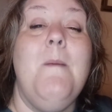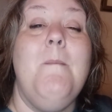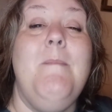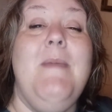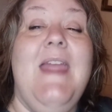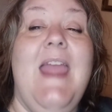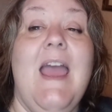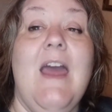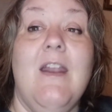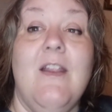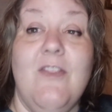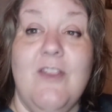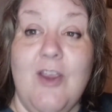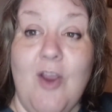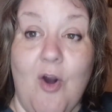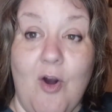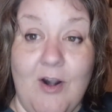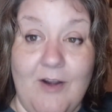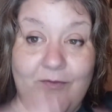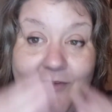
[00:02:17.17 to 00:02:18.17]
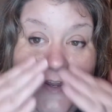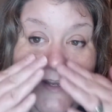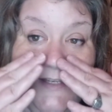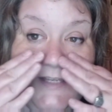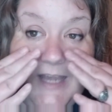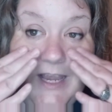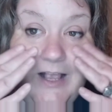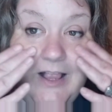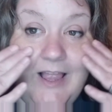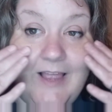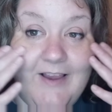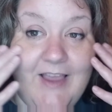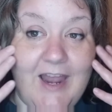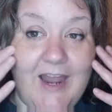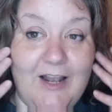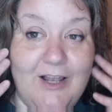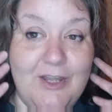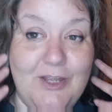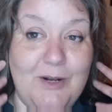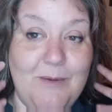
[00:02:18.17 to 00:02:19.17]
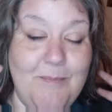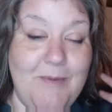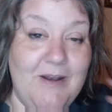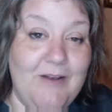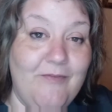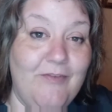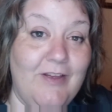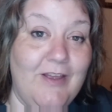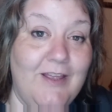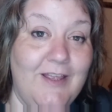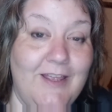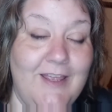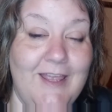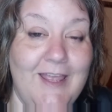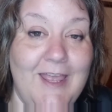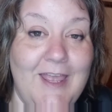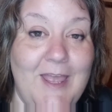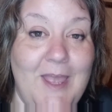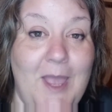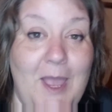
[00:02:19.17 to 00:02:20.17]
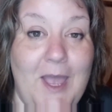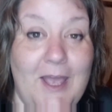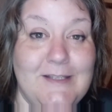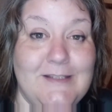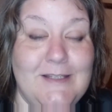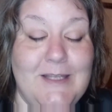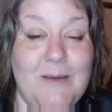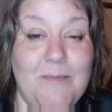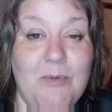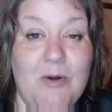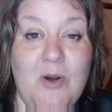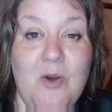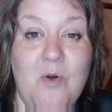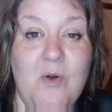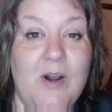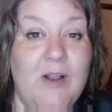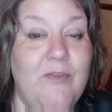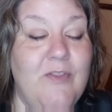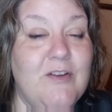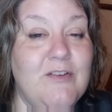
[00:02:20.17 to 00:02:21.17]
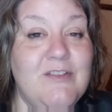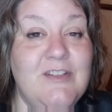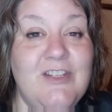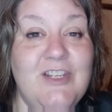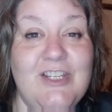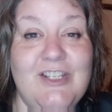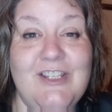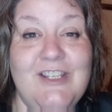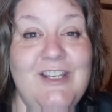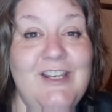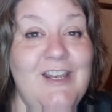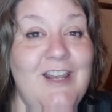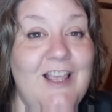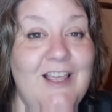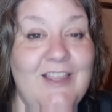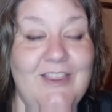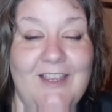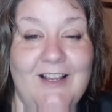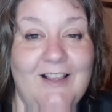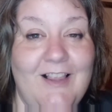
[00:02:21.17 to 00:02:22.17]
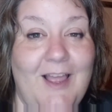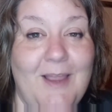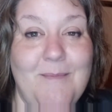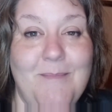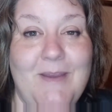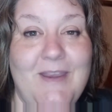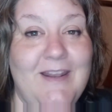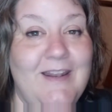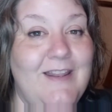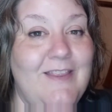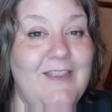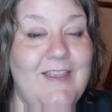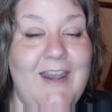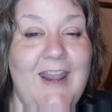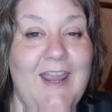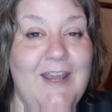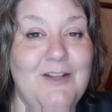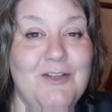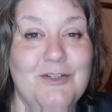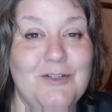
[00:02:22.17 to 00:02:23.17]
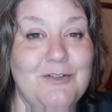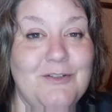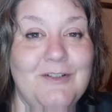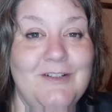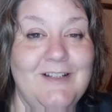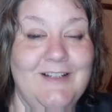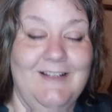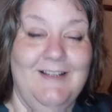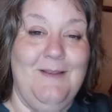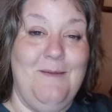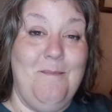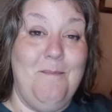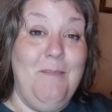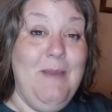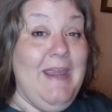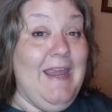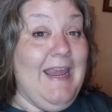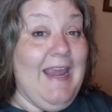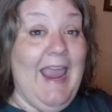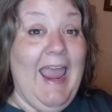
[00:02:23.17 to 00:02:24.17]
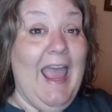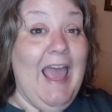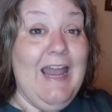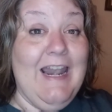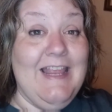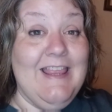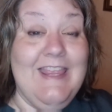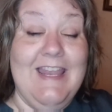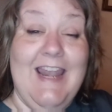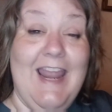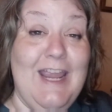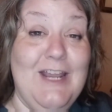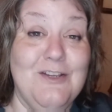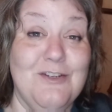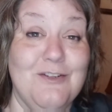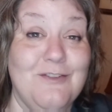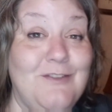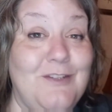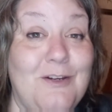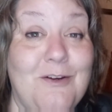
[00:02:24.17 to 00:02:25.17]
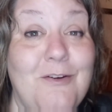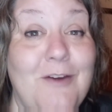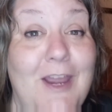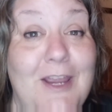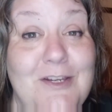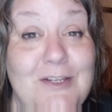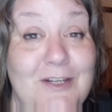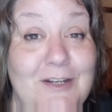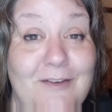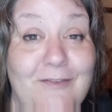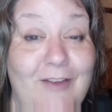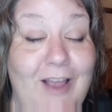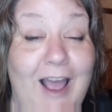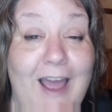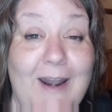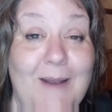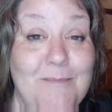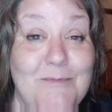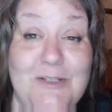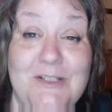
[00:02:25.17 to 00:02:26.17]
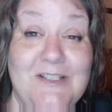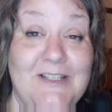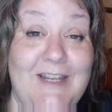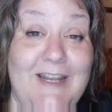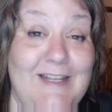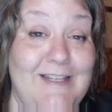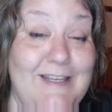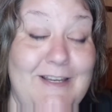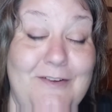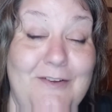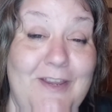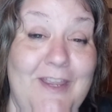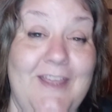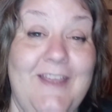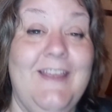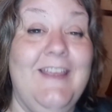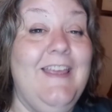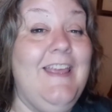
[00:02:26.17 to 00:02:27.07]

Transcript: be out in the yard. If you can tell, I got a little bit of a a sunburn going on. There's just nothing like being in the nature, being out in the nature and the creation of God. I'm just going to tell you,